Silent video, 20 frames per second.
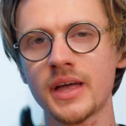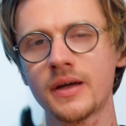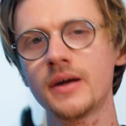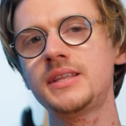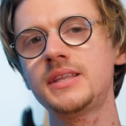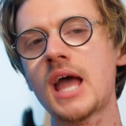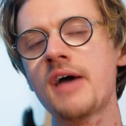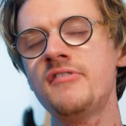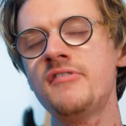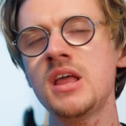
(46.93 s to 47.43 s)
could
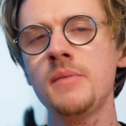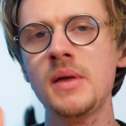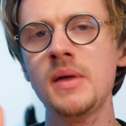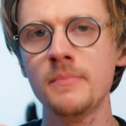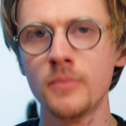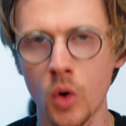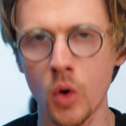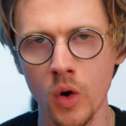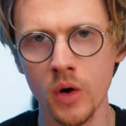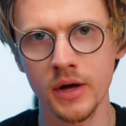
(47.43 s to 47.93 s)
definitely be
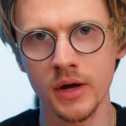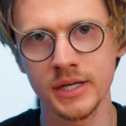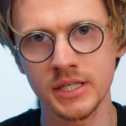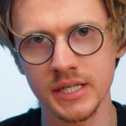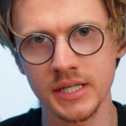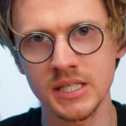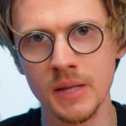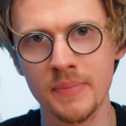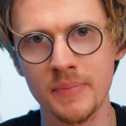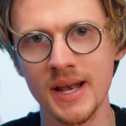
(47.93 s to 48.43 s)
more
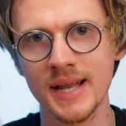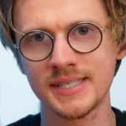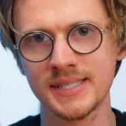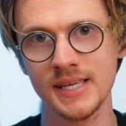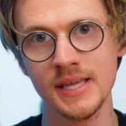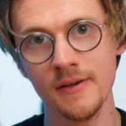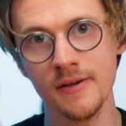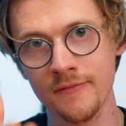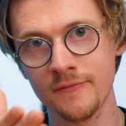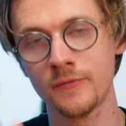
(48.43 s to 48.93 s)

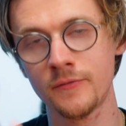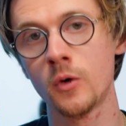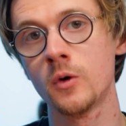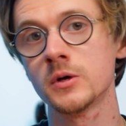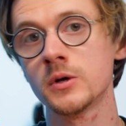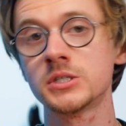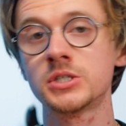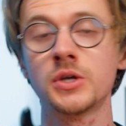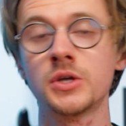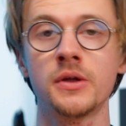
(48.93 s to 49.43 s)
adjustability
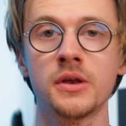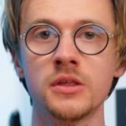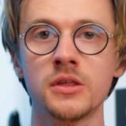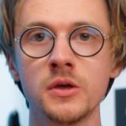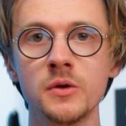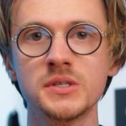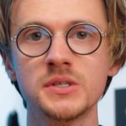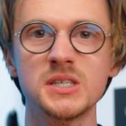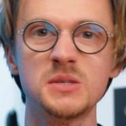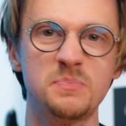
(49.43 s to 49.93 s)
for certain
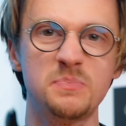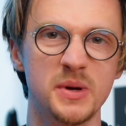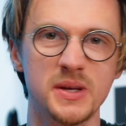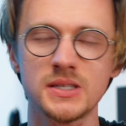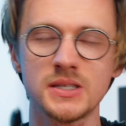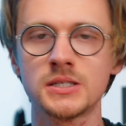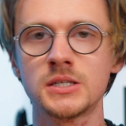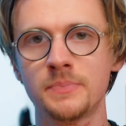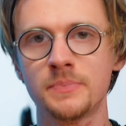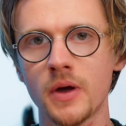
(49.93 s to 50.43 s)
users,
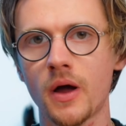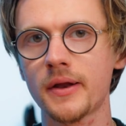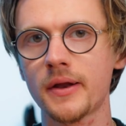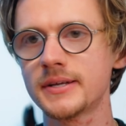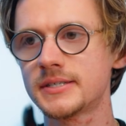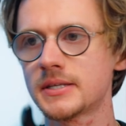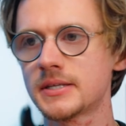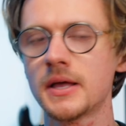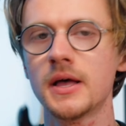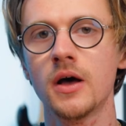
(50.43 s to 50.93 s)
but to be
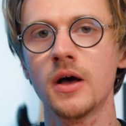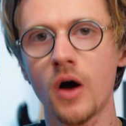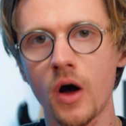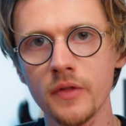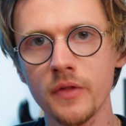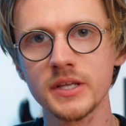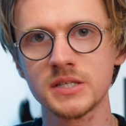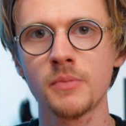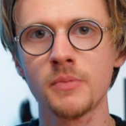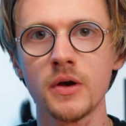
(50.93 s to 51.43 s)
honest, on
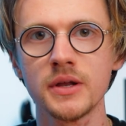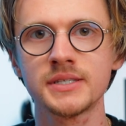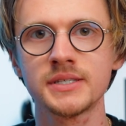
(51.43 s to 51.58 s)
the smaller